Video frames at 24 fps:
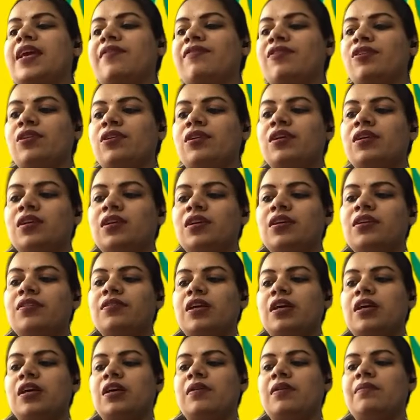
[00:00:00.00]
Have you heard
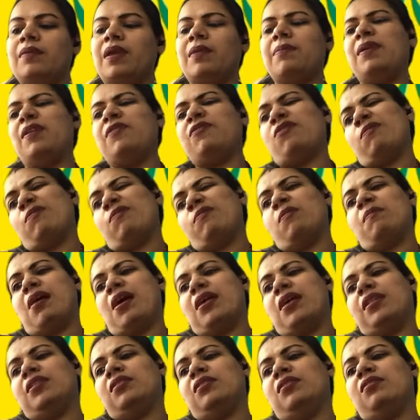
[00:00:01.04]
maybe from your
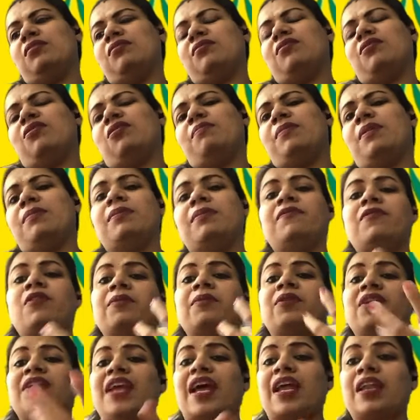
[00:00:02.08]
mother or maybe
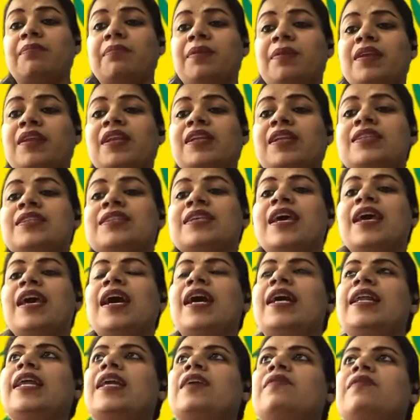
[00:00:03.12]
from your grandparents,
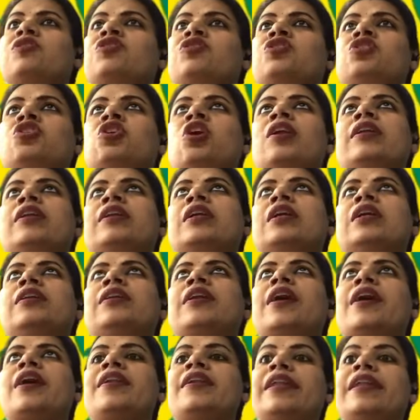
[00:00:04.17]
like we should not
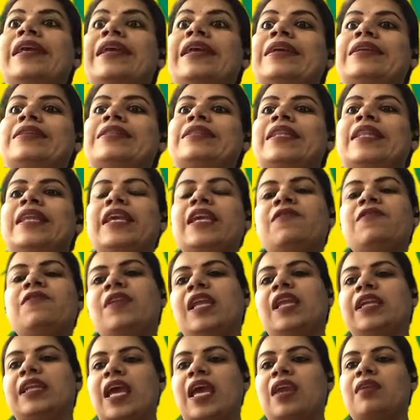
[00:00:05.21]
cut our nails in the
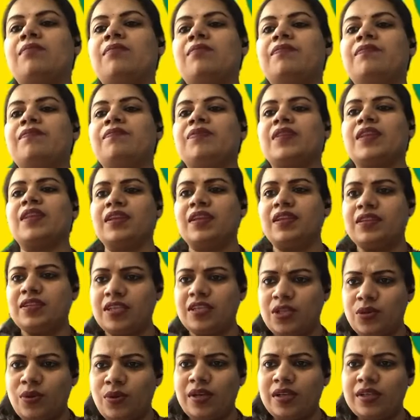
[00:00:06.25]
evening time?
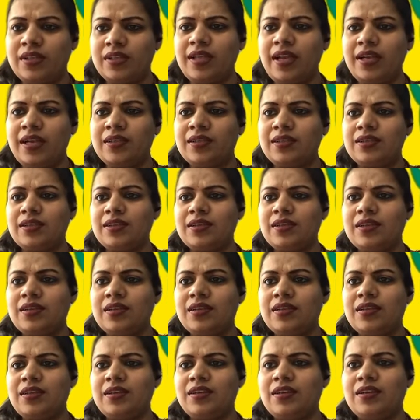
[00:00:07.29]
Did you heard that?
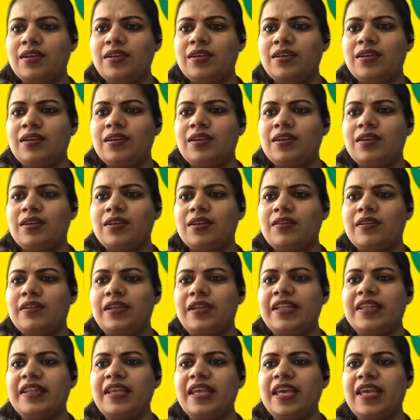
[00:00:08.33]

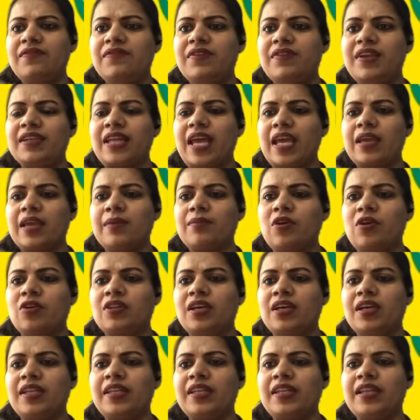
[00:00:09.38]
That in the evening time or
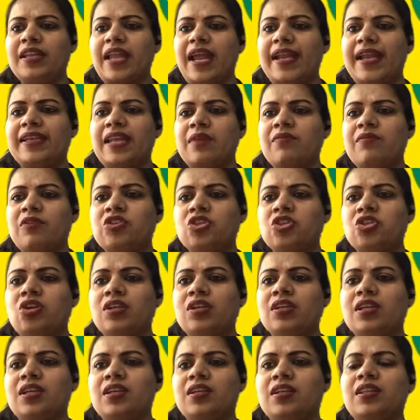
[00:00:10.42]
the in the night time we should
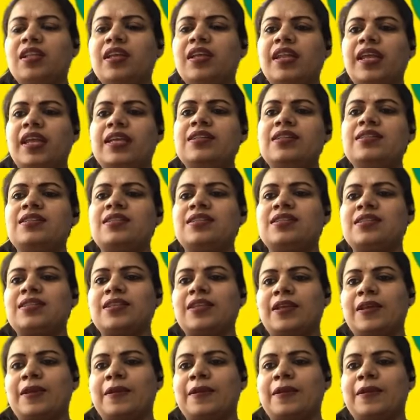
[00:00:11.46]
not cut the nails?